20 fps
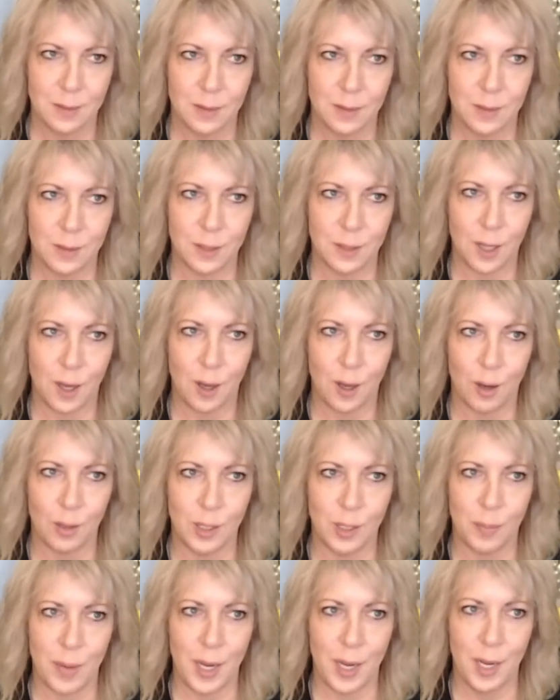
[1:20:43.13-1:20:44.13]
So
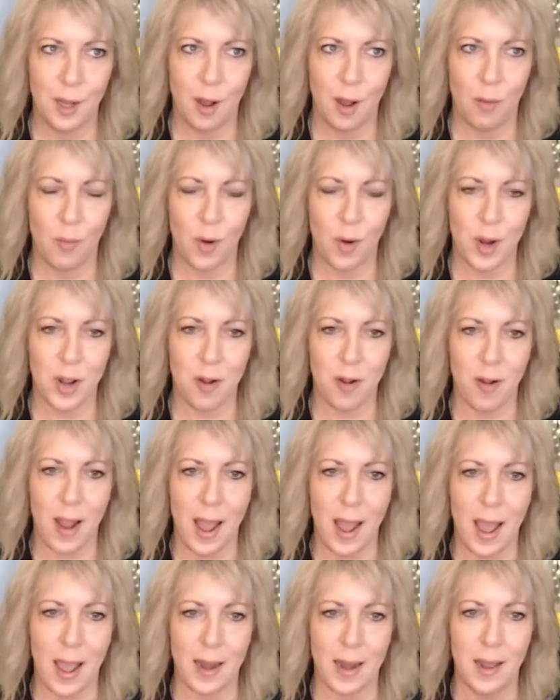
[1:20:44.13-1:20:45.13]
depending on where you're
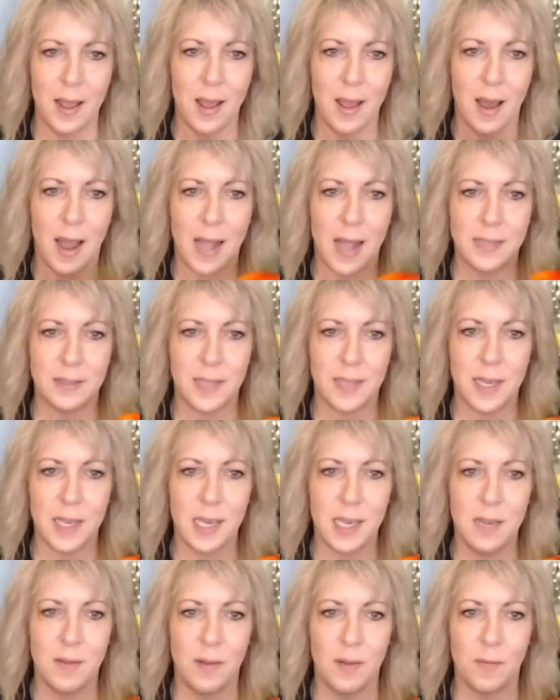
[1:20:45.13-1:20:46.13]
at, I'd say
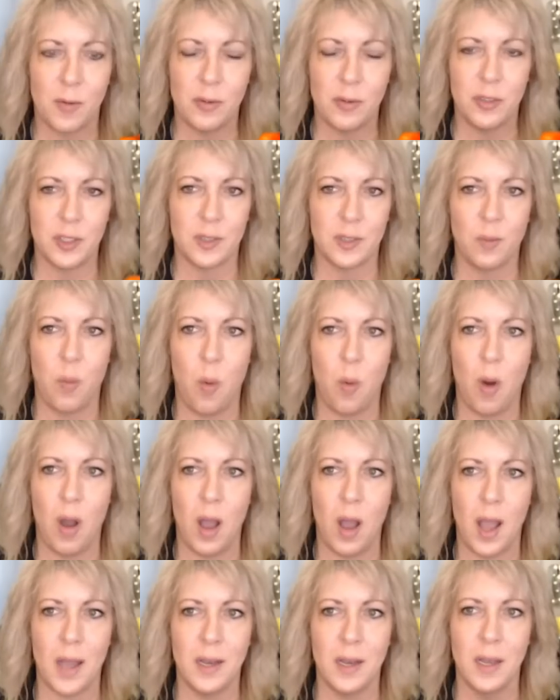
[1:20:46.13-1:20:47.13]
even for just
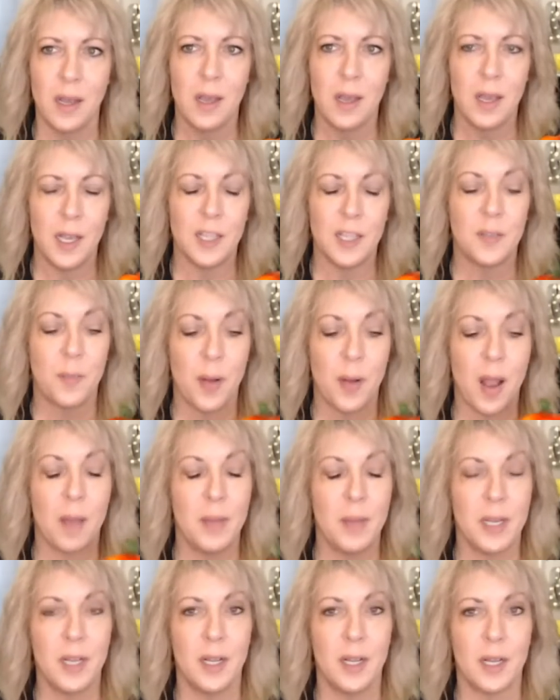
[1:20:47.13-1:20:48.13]
one, it's
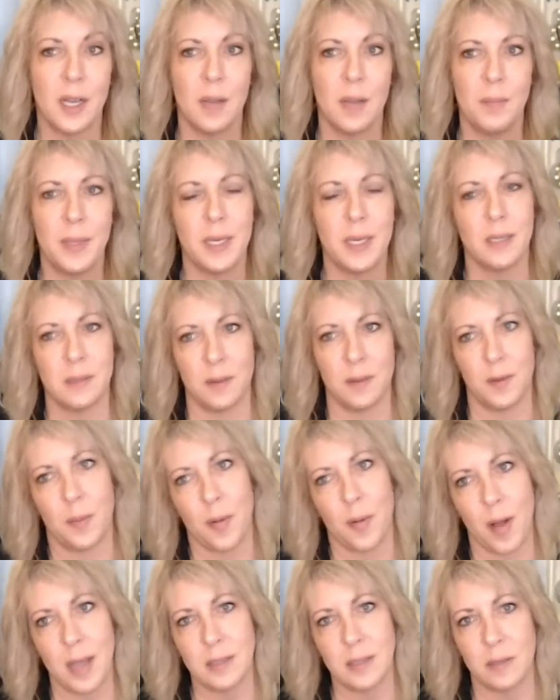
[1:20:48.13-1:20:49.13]
probably going to come because of the
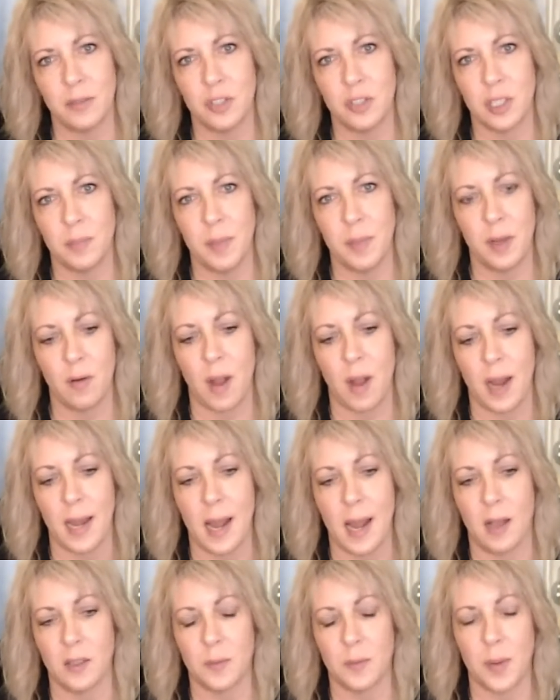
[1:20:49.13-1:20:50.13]
price of shipping right
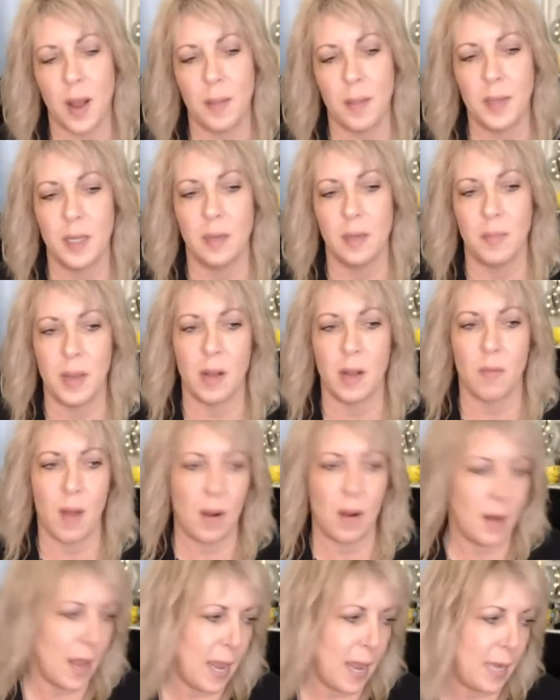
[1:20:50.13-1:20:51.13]
now. It's probably going to be
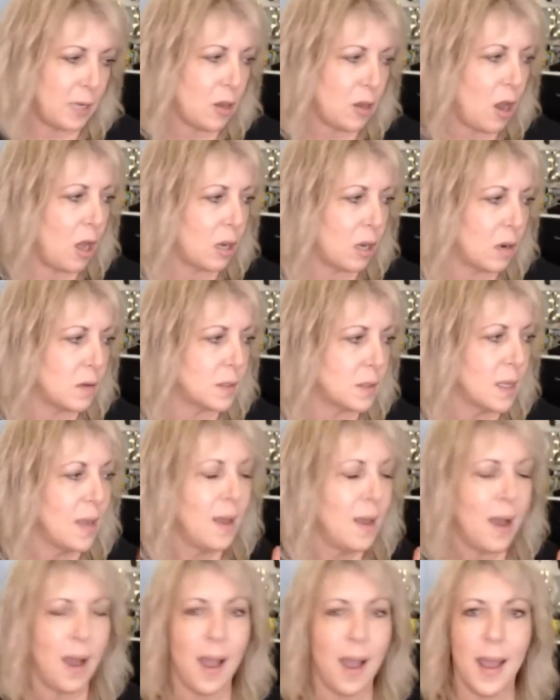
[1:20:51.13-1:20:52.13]
around eight dollars.
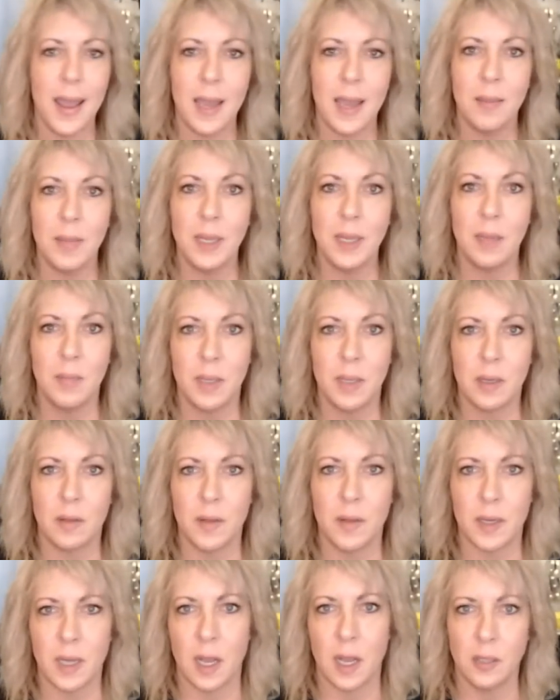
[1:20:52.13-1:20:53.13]
I am in the middle of
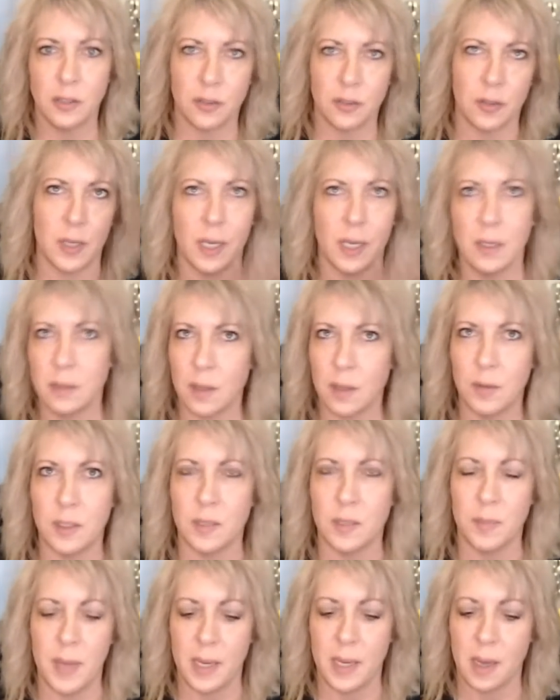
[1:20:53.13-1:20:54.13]
the country, so to
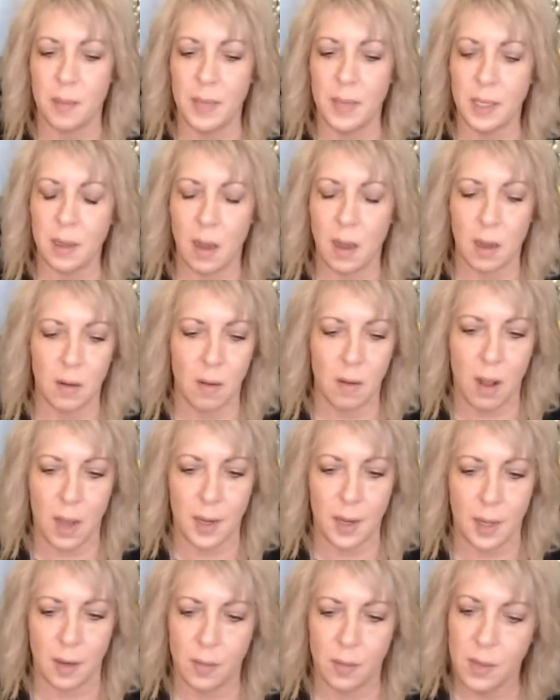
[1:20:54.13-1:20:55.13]
speak. I'm in
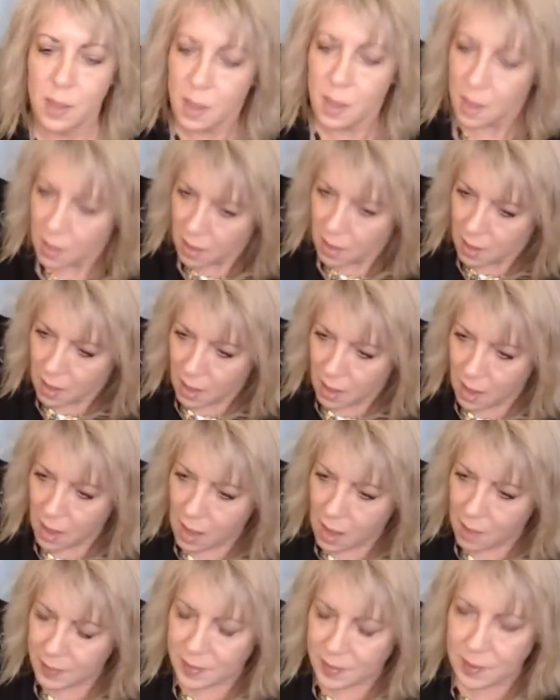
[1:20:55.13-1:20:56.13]
Colorado.
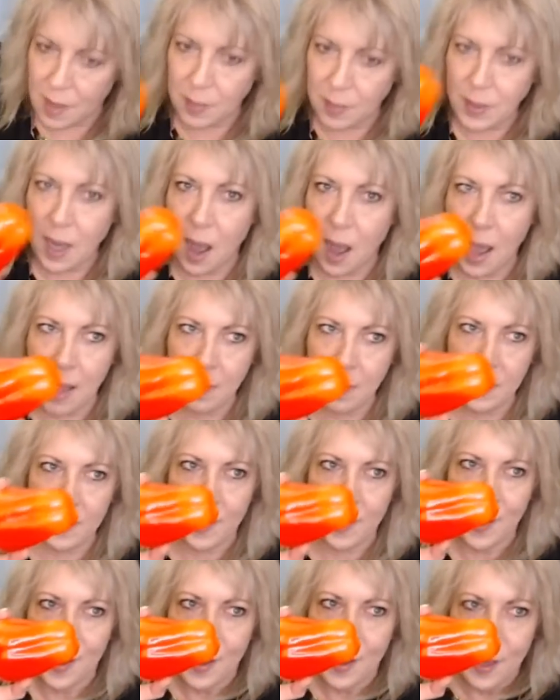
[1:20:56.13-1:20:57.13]
Um, sometimes,